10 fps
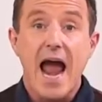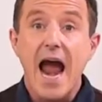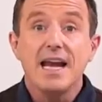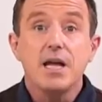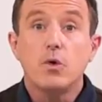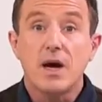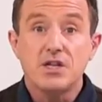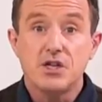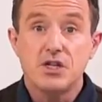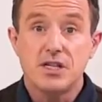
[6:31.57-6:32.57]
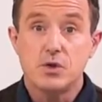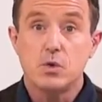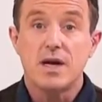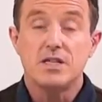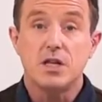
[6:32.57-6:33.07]
Any questions, as
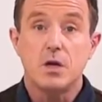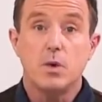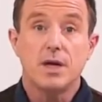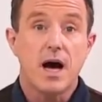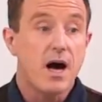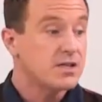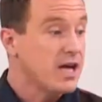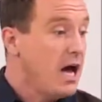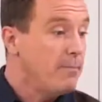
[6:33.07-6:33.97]
always, that you want to ask,